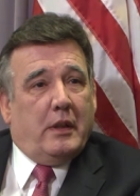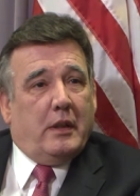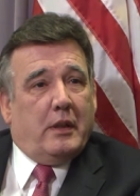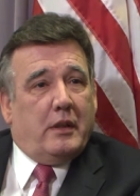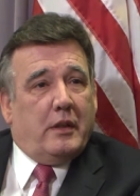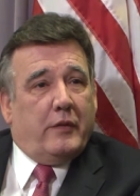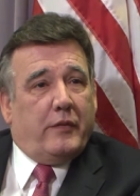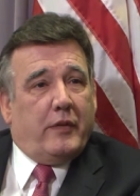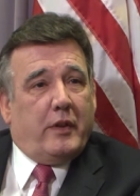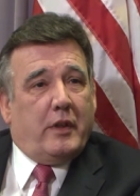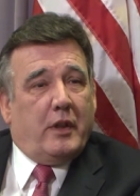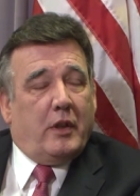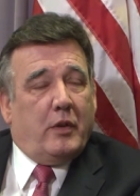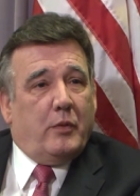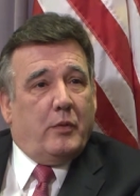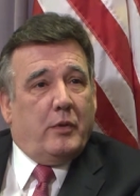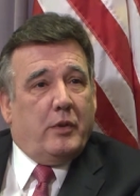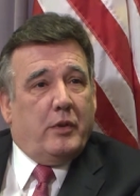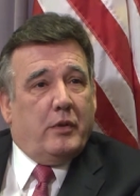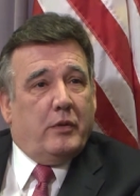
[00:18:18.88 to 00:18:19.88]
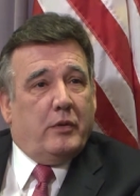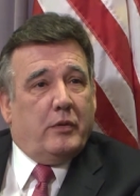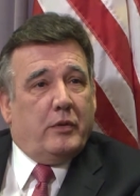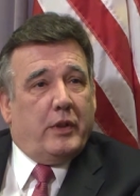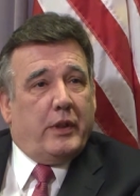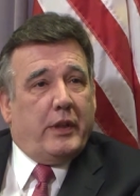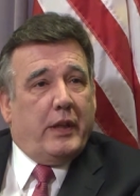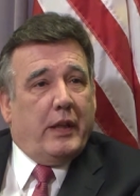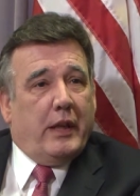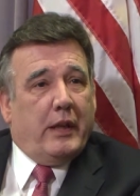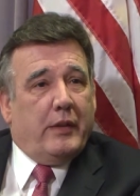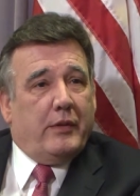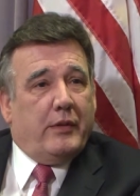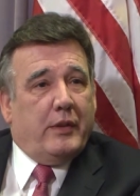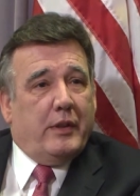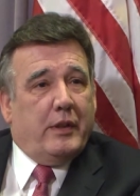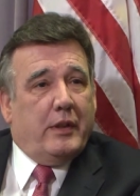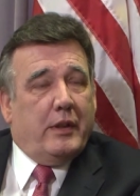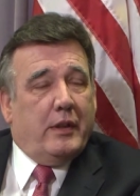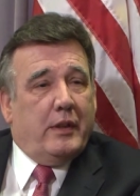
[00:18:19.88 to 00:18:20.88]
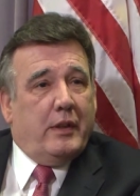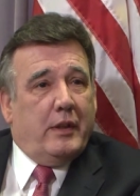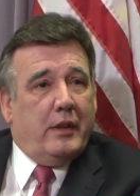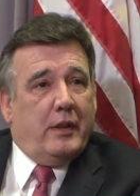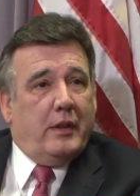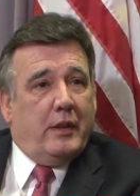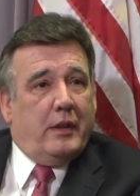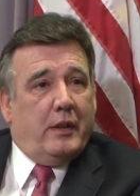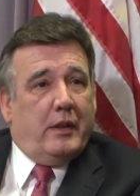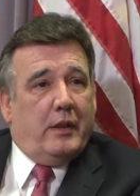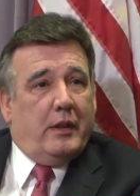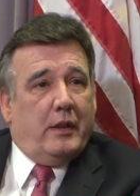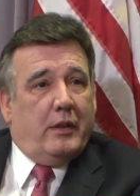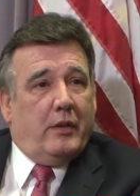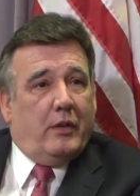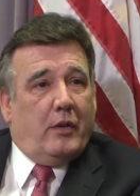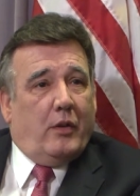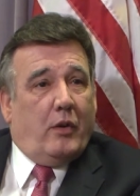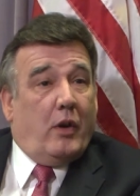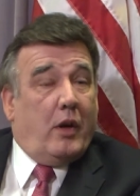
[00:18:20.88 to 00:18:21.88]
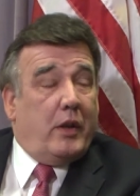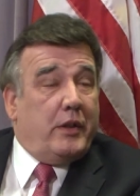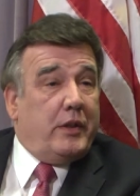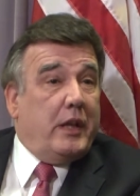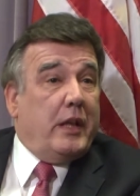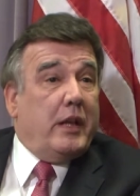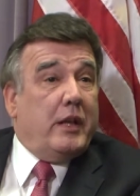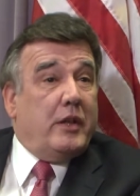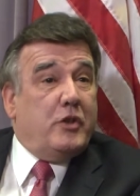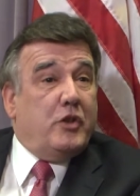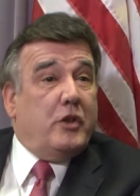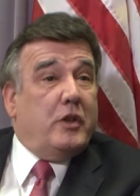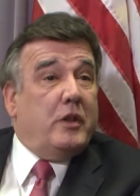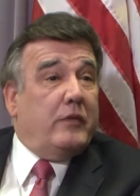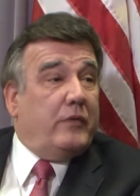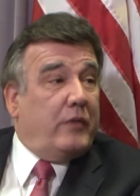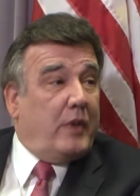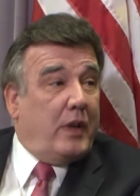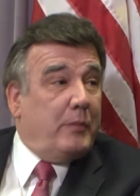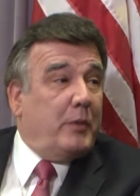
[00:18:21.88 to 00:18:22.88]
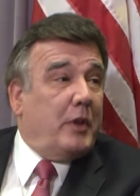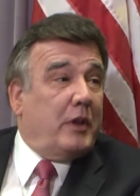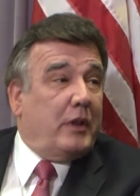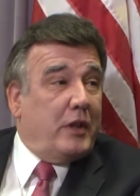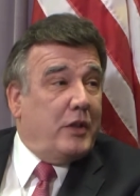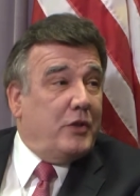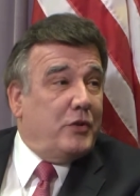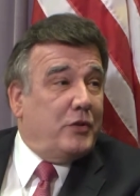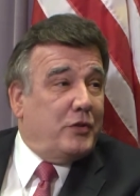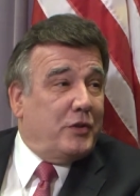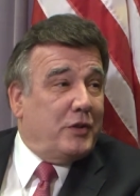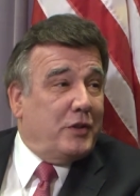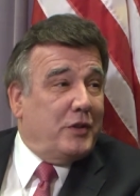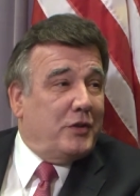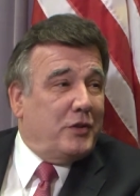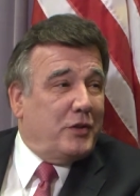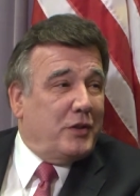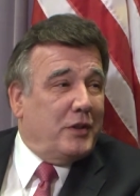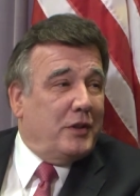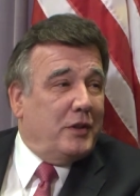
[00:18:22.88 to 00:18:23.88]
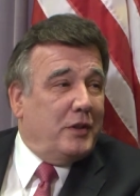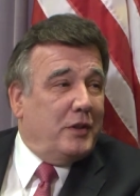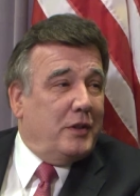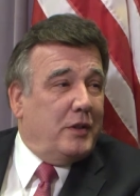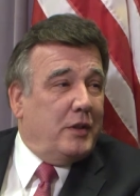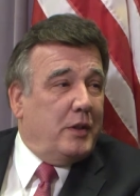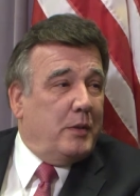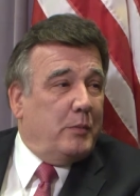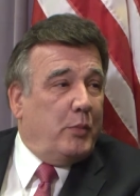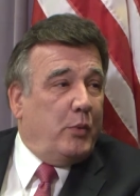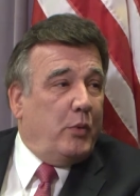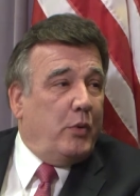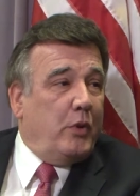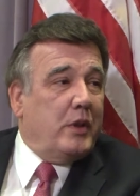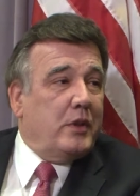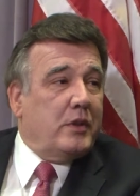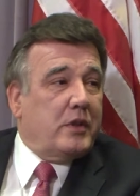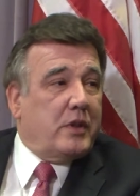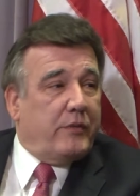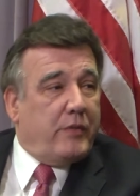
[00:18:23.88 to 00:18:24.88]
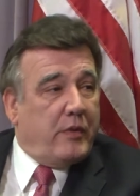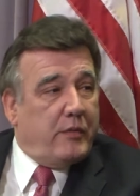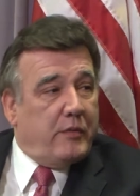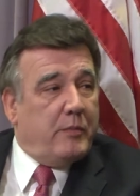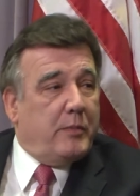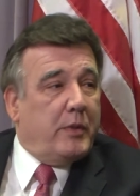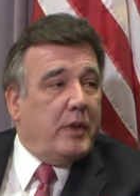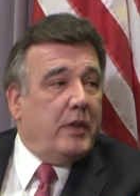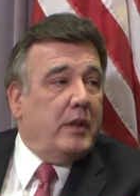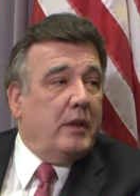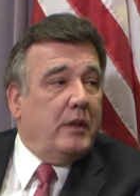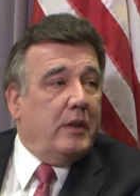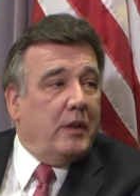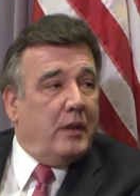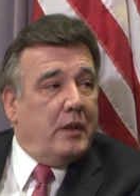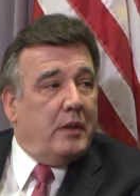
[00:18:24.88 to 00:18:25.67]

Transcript: difficult when you look at all the energy and environmental agencies and the importance of everybody